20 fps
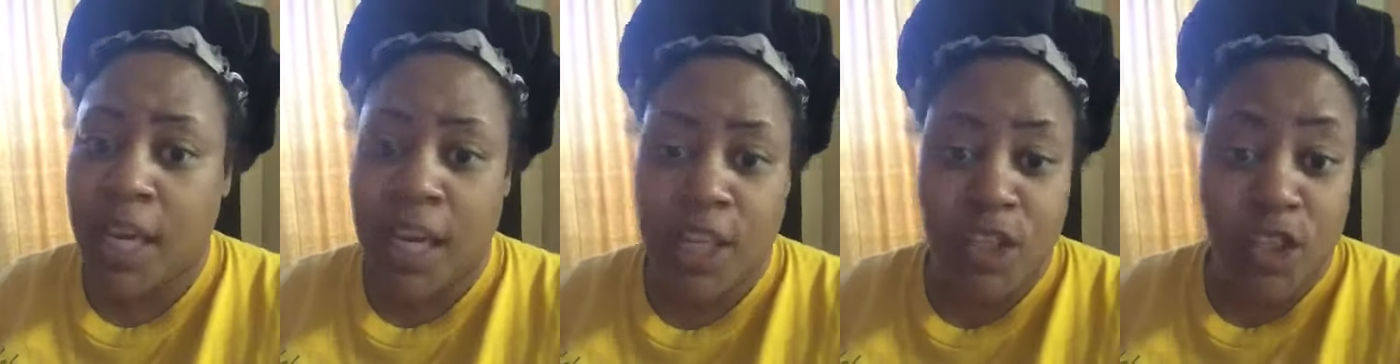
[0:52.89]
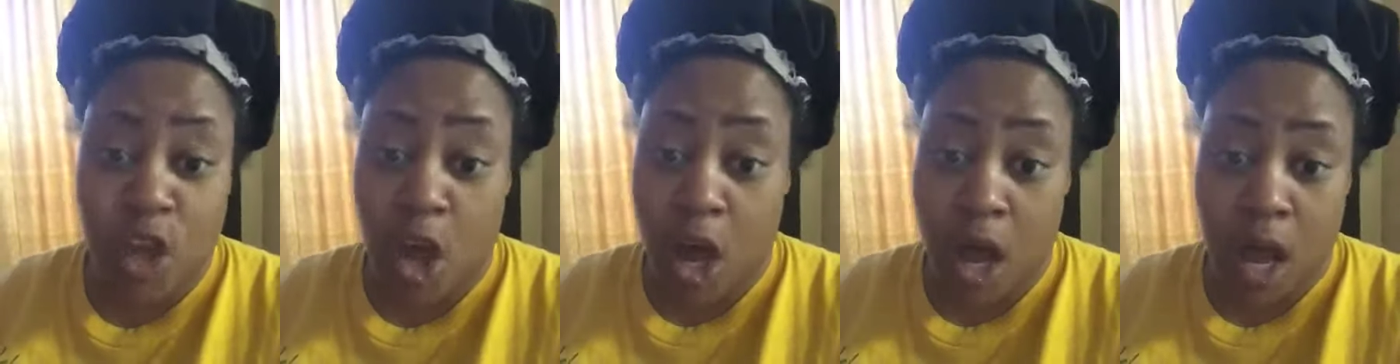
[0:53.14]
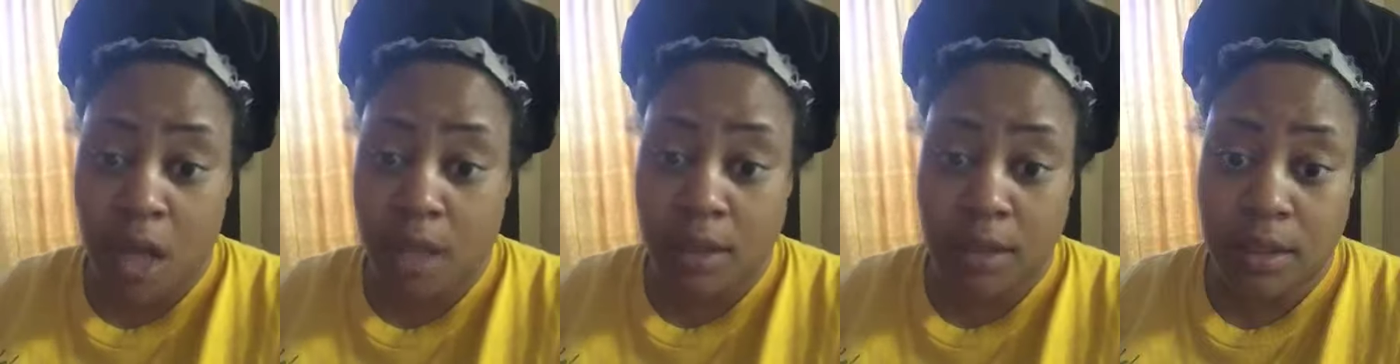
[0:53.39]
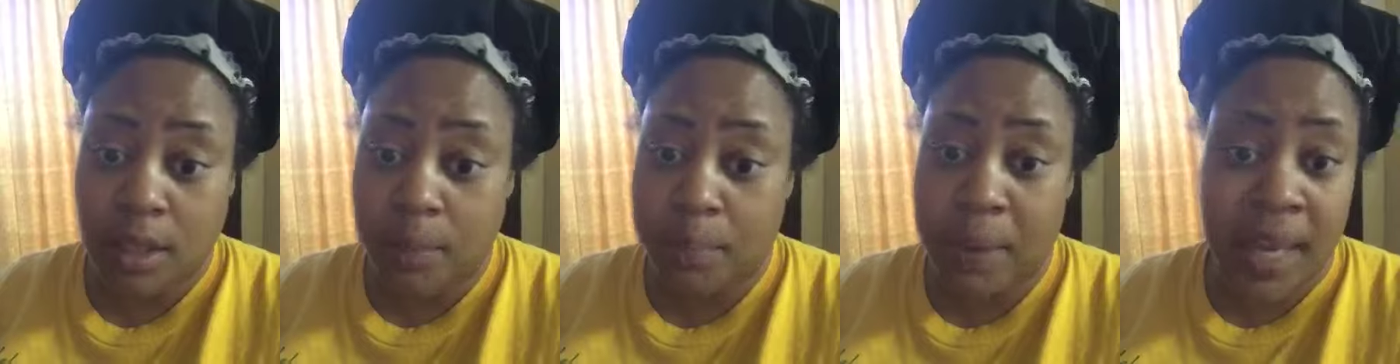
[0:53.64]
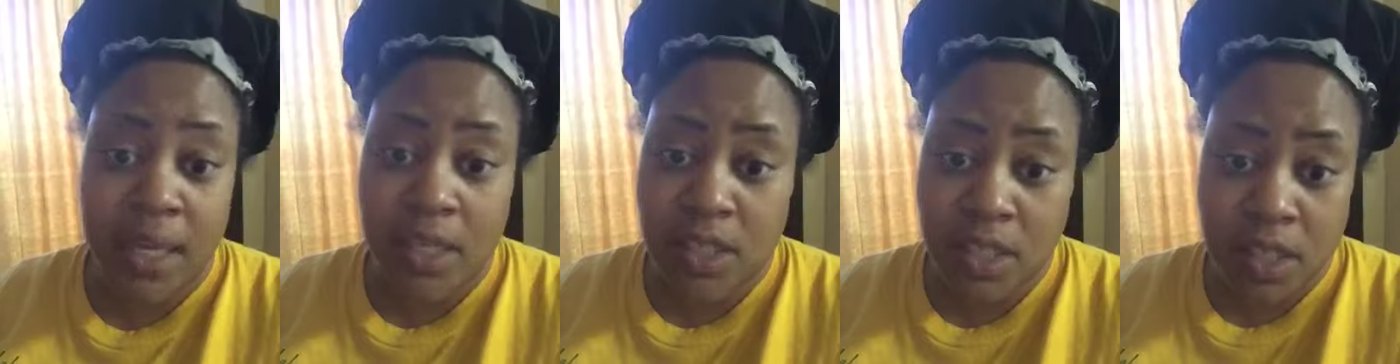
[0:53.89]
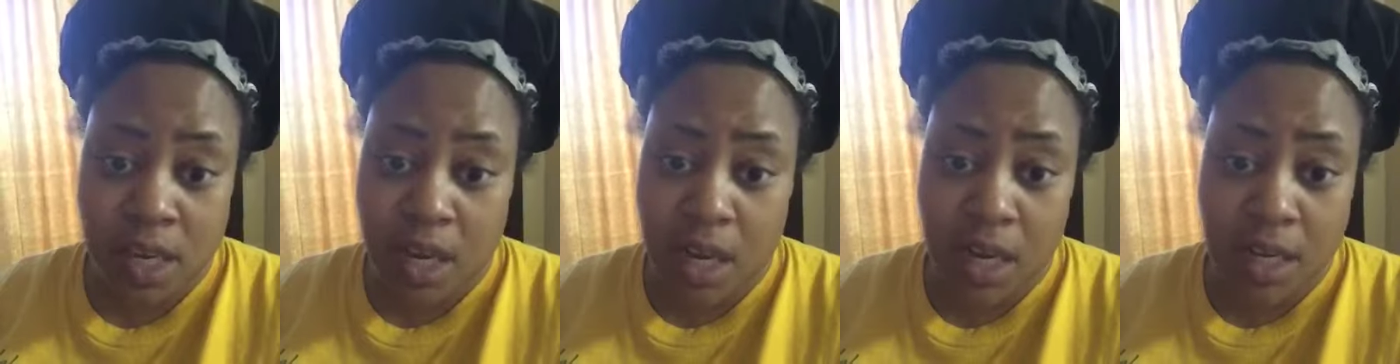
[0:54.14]
It's gone. The pain
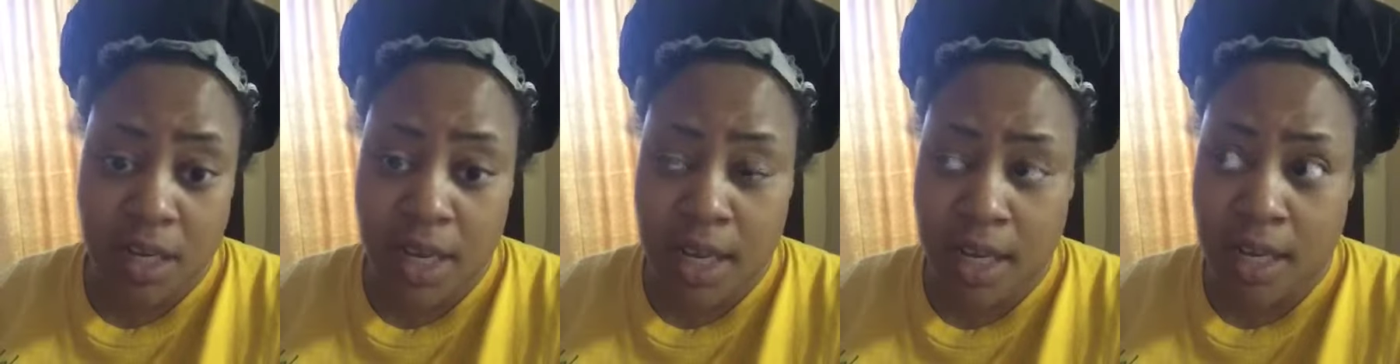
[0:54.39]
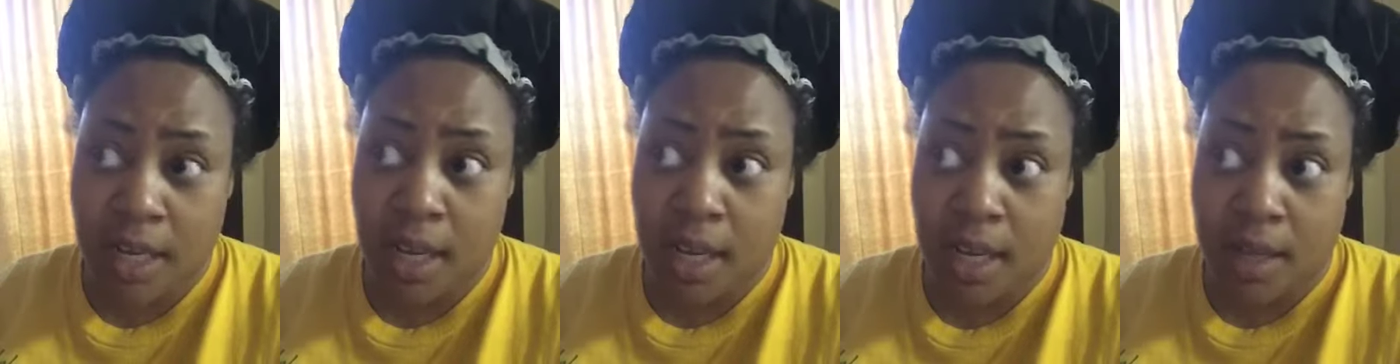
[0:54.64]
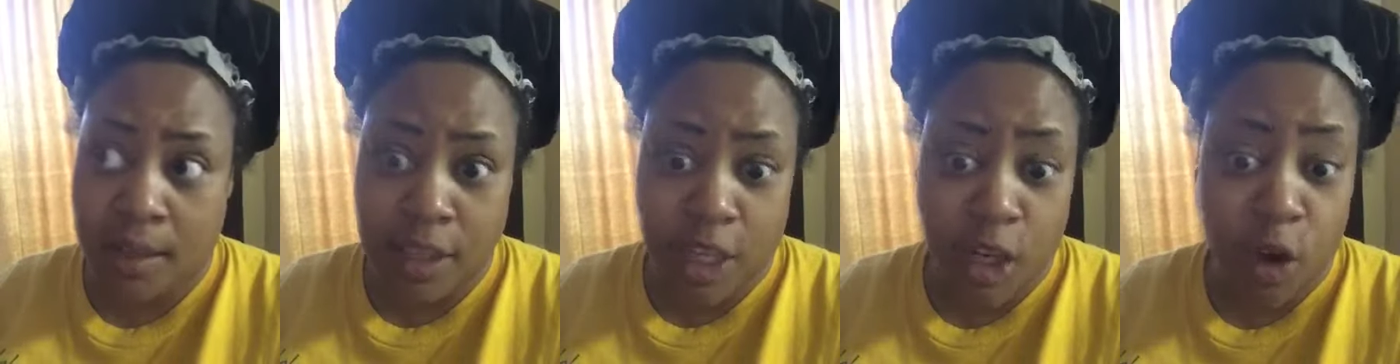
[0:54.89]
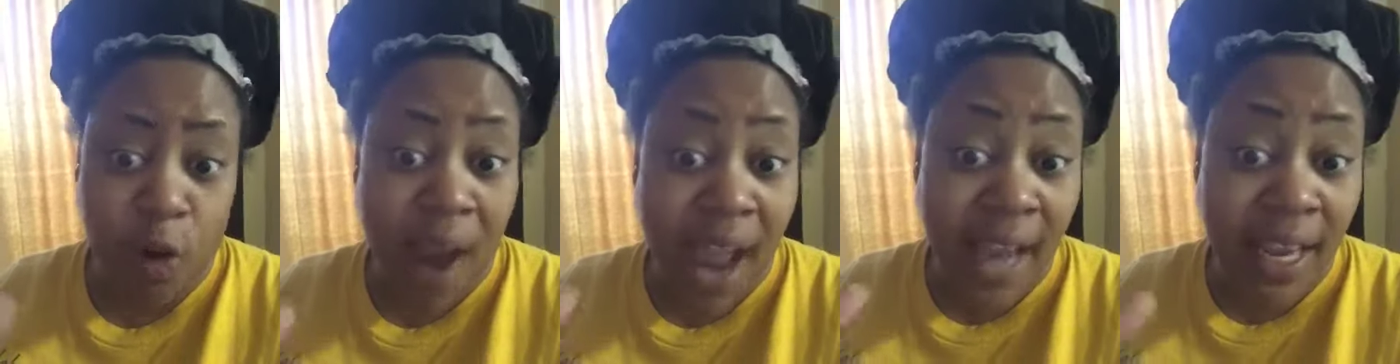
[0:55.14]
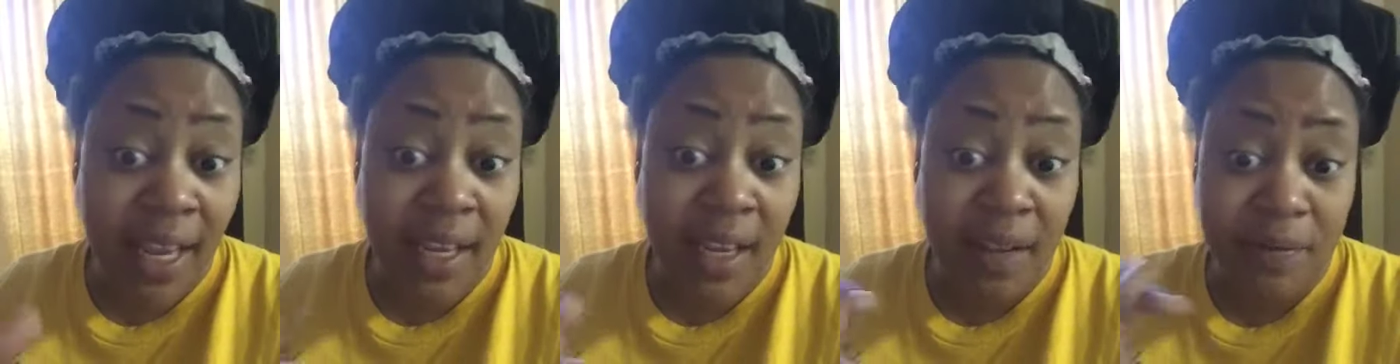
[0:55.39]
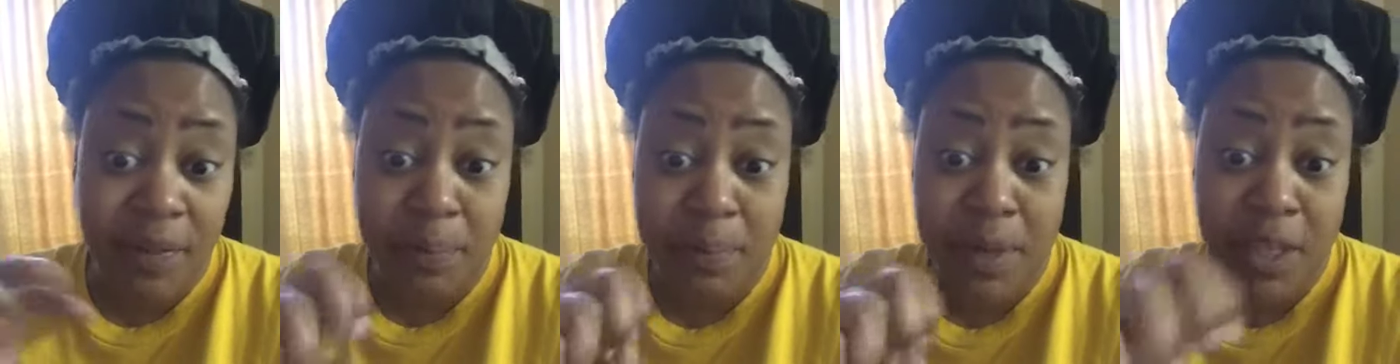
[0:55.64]
is gone. And the cracking
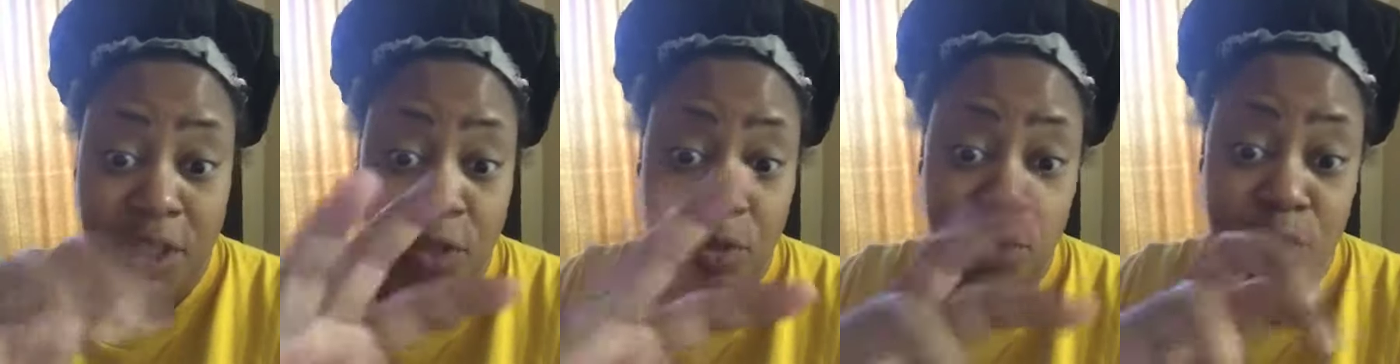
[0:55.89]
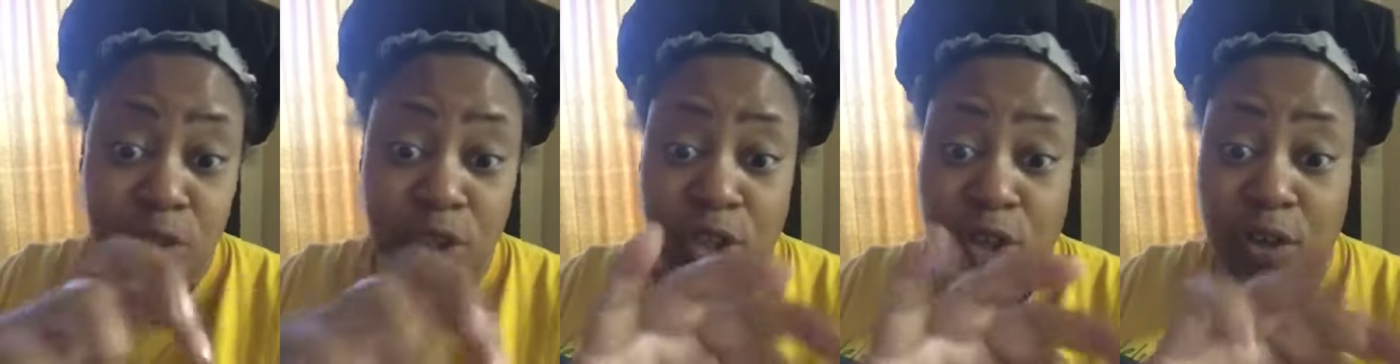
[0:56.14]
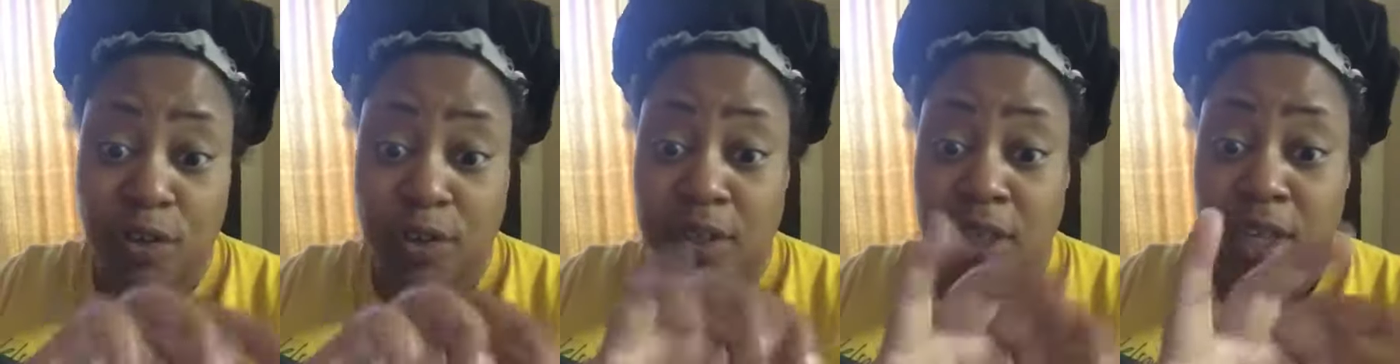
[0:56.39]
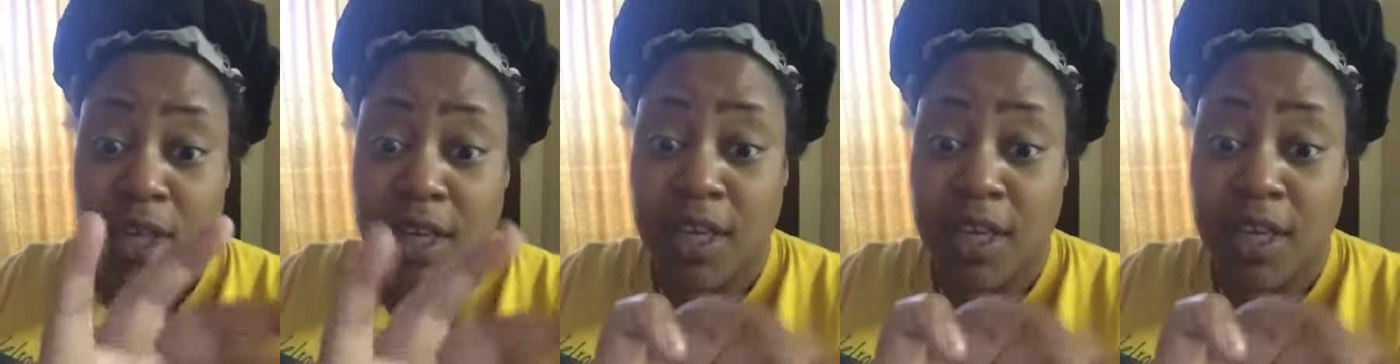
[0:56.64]
of the muscles, you know,